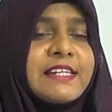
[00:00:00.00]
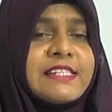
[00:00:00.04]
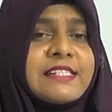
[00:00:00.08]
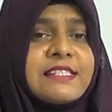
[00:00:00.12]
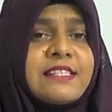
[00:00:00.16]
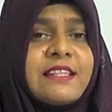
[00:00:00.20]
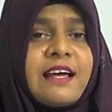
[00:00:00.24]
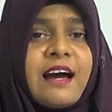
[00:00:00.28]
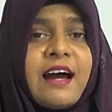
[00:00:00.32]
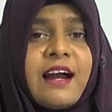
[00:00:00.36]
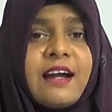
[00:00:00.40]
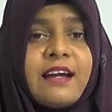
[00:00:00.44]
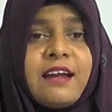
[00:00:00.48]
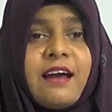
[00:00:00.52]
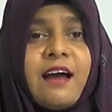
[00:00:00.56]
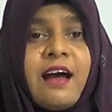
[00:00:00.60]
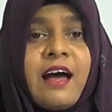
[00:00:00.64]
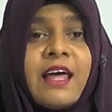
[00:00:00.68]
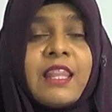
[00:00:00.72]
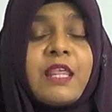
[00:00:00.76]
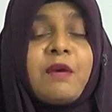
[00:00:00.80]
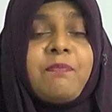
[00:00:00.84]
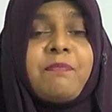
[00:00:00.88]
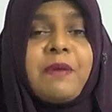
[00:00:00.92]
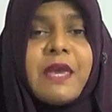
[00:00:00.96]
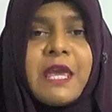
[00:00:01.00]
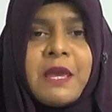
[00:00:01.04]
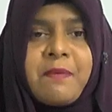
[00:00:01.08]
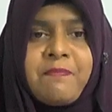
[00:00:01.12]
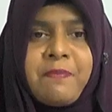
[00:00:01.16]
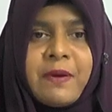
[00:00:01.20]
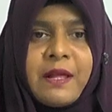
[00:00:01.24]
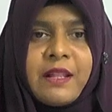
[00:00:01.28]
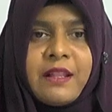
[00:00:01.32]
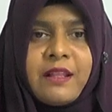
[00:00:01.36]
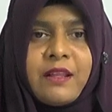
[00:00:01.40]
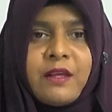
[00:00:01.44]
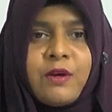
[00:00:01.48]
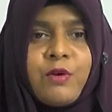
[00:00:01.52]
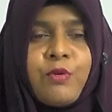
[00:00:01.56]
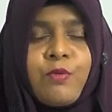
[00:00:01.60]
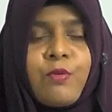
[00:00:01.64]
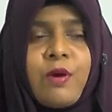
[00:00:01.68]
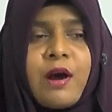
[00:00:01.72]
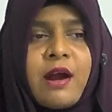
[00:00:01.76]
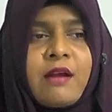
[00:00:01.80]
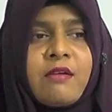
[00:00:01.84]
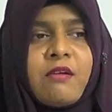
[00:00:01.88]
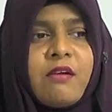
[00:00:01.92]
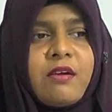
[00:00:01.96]
that other people who
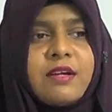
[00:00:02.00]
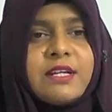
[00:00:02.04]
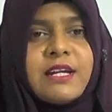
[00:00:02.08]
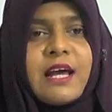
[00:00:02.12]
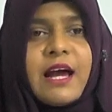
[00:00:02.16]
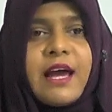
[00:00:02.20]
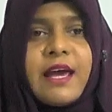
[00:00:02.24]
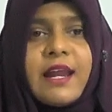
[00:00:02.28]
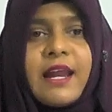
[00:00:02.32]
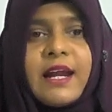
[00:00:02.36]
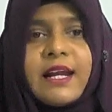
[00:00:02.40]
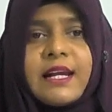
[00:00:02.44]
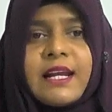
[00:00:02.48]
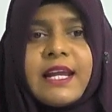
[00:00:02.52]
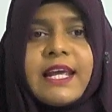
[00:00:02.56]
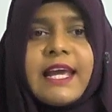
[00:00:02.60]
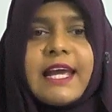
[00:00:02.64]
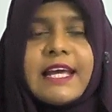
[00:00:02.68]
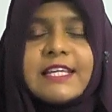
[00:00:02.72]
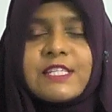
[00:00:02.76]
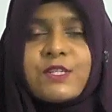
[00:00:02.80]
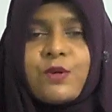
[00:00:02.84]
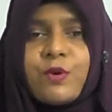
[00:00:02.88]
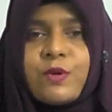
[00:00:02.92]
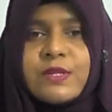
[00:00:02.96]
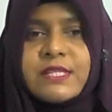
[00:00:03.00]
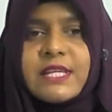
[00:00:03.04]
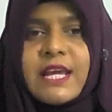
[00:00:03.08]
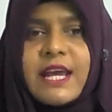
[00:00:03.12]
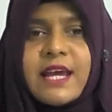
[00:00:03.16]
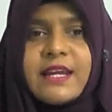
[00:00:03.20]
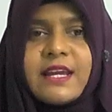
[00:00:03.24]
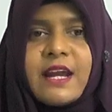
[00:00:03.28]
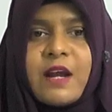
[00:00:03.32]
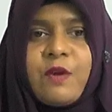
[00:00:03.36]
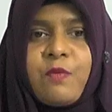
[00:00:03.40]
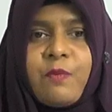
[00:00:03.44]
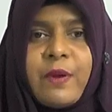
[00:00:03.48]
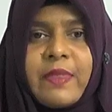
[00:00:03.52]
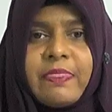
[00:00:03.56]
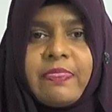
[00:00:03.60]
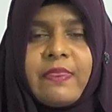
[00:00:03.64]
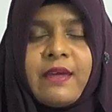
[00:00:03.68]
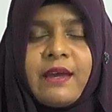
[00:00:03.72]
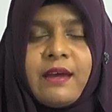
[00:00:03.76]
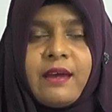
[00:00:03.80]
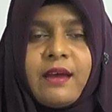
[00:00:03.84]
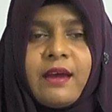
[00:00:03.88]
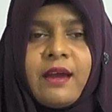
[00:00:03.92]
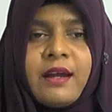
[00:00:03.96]
are not directly associated with
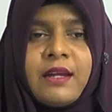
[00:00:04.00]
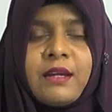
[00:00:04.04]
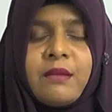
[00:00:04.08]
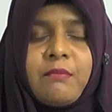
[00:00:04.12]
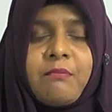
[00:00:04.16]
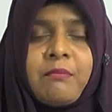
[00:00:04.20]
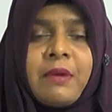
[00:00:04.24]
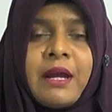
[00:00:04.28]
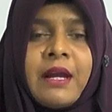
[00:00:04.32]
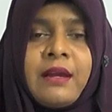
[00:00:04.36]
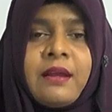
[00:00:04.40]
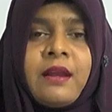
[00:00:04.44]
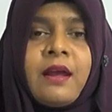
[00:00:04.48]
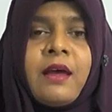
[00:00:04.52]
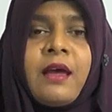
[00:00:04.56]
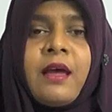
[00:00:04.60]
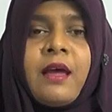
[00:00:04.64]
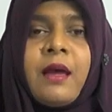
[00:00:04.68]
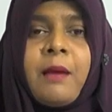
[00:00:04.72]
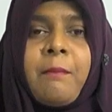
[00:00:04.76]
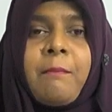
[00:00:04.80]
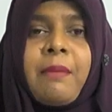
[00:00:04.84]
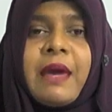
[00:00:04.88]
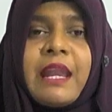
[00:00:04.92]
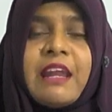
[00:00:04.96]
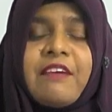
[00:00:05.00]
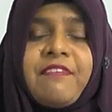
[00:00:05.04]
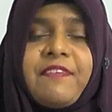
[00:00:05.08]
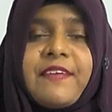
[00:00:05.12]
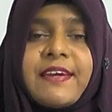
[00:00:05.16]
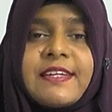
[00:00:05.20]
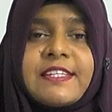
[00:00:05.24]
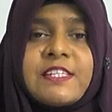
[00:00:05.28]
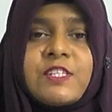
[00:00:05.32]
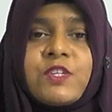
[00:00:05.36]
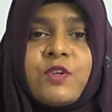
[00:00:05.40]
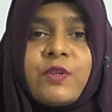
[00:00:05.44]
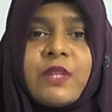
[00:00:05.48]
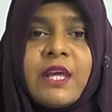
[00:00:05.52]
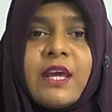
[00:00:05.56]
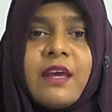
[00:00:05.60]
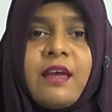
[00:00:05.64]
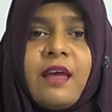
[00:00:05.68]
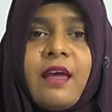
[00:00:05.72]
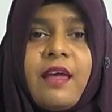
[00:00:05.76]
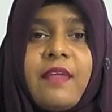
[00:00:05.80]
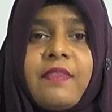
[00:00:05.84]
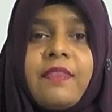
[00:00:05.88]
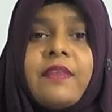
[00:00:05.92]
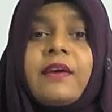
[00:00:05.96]
the but benefits to the
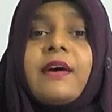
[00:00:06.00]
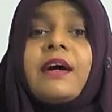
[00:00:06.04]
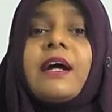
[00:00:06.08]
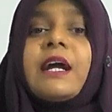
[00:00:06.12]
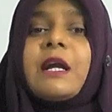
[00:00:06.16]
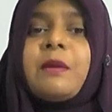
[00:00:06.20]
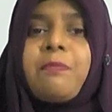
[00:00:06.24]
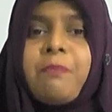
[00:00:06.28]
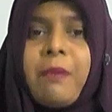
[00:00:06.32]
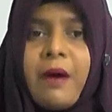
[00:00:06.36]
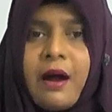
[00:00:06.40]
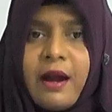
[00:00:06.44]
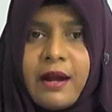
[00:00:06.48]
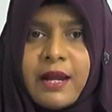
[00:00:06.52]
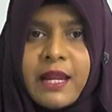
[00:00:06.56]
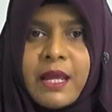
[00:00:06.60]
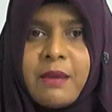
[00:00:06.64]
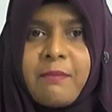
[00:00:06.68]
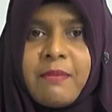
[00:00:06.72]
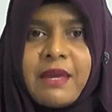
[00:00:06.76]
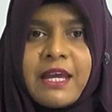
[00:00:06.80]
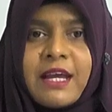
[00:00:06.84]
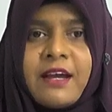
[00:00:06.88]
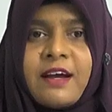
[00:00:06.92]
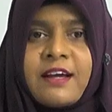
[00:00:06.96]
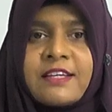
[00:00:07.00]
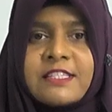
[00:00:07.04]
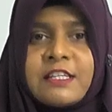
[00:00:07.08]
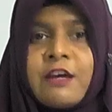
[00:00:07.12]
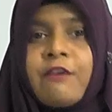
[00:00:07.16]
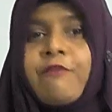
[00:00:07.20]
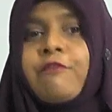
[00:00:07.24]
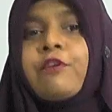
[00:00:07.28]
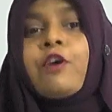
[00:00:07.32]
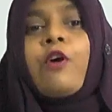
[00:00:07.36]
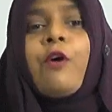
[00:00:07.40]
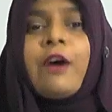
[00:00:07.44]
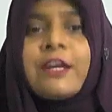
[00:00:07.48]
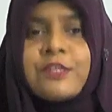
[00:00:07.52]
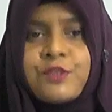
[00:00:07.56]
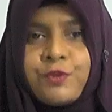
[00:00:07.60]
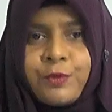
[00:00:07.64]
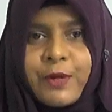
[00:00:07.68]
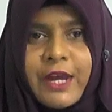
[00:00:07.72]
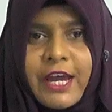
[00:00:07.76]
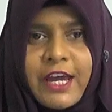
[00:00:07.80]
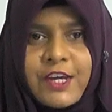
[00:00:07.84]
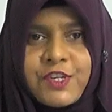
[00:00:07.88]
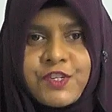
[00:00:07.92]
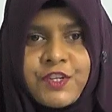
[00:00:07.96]
third party because of your
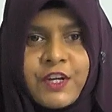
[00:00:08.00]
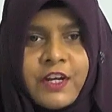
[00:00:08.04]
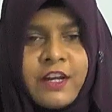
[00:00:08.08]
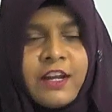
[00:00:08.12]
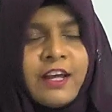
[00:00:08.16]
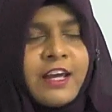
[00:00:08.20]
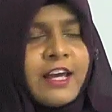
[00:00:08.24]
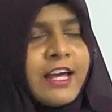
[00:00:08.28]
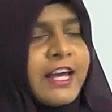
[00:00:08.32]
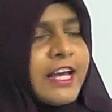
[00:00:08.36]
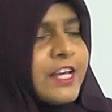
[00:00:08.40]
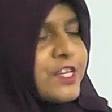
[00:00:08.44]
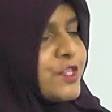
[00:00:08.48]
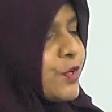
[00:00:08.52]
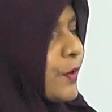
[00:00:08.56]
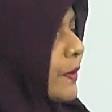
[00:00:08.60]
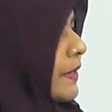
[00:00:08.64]
education. So